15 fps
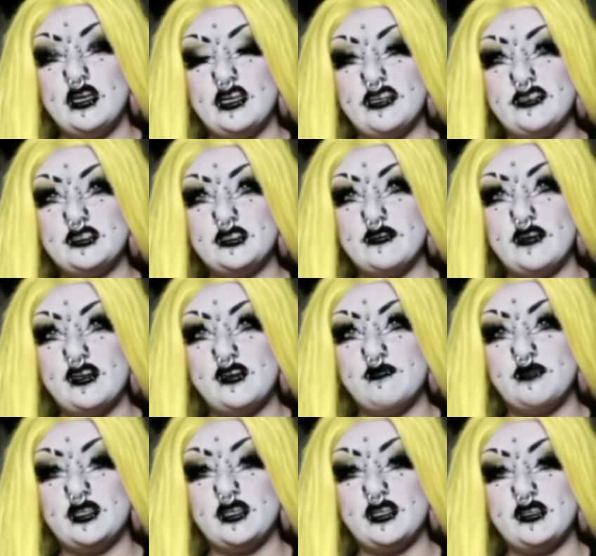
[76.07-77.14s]
Instagram,
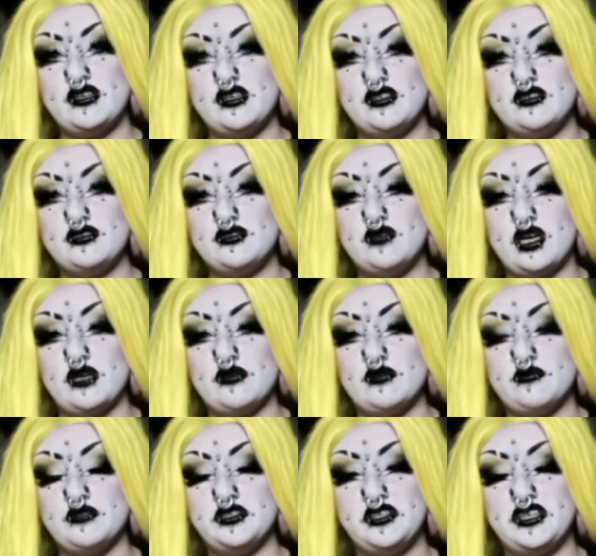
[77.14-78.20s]
but I
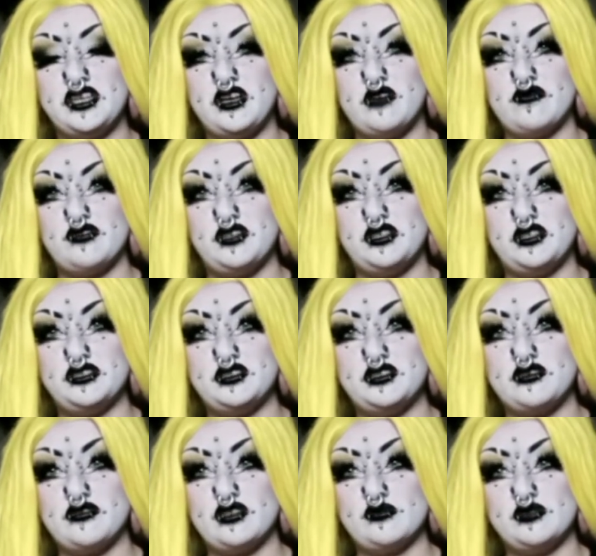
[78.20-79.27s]
I'm really careful on
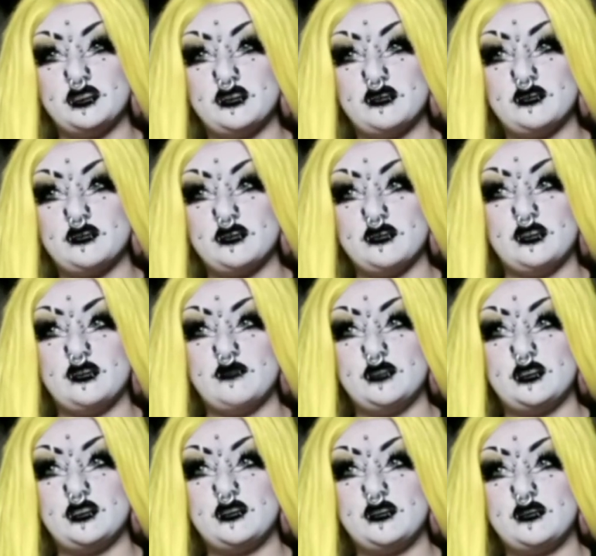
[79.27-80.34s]
Instagram because Instagram
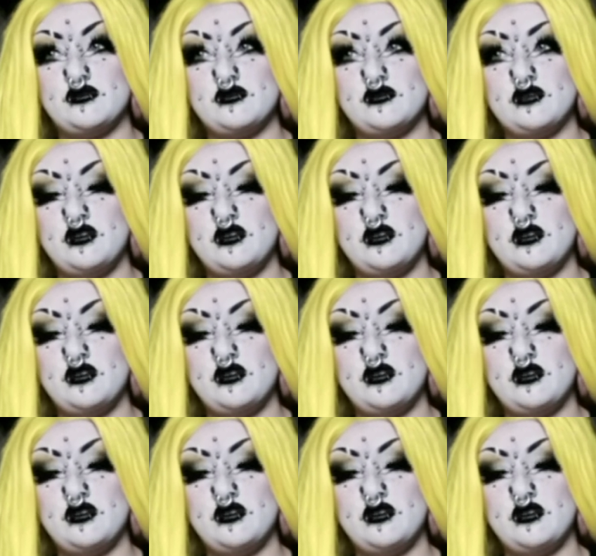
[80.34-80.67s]
is